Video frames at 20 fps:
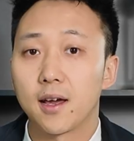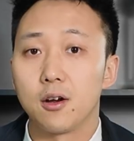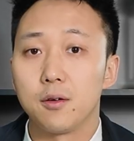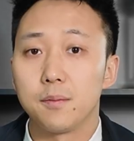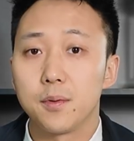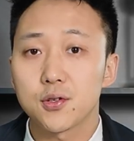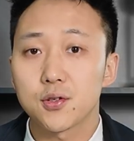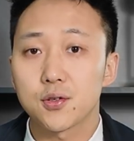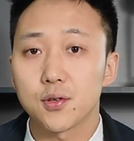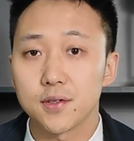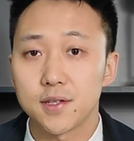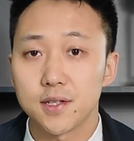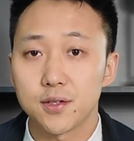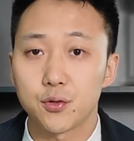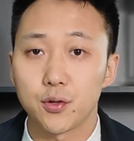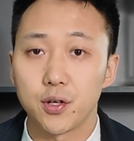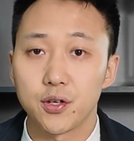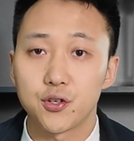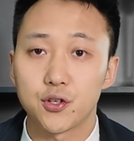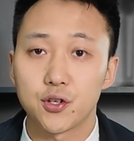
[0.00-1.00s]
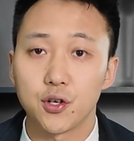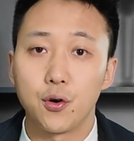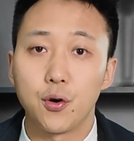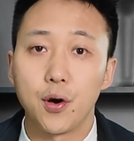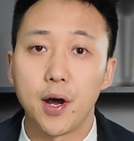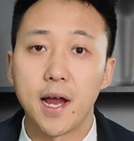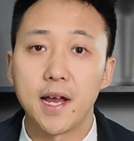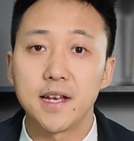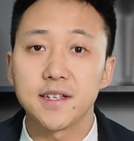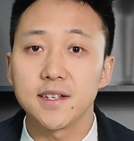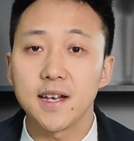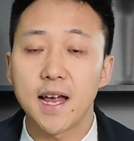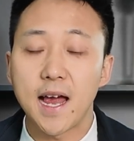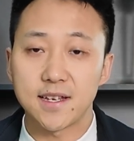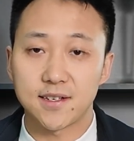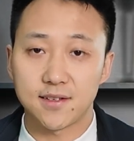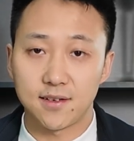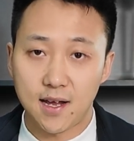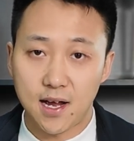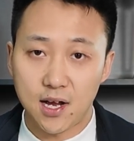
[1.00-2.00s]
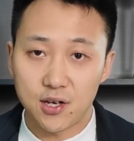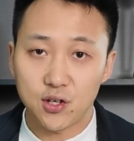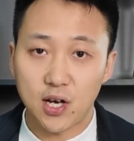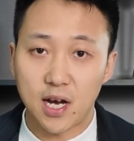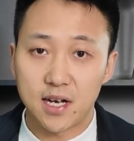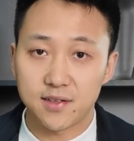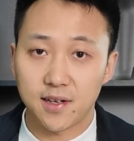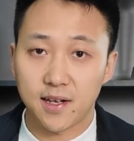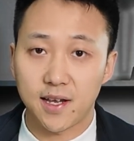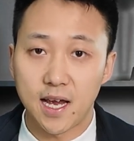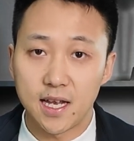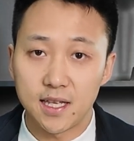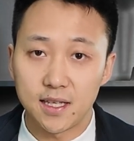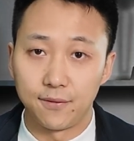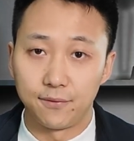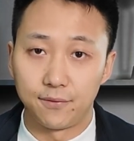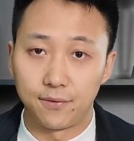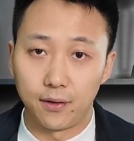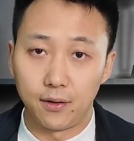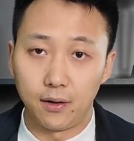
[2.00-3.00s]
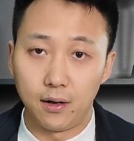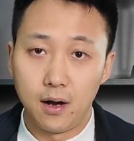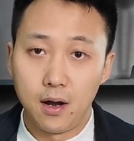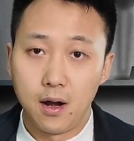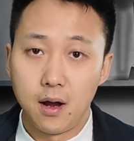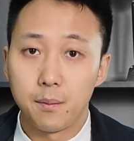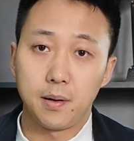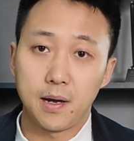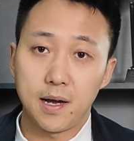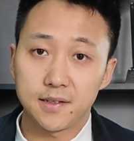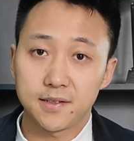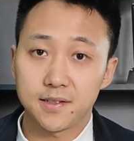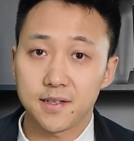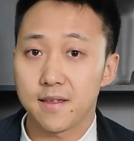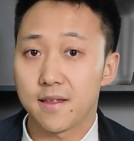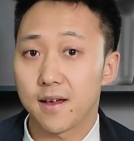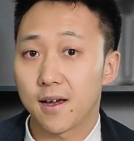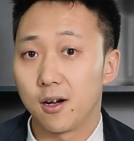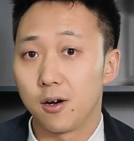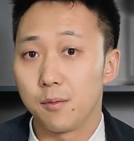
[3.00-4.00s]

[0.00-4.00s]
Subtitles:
the Global Sources Trade Show isn't as large as the Canton Fair, but the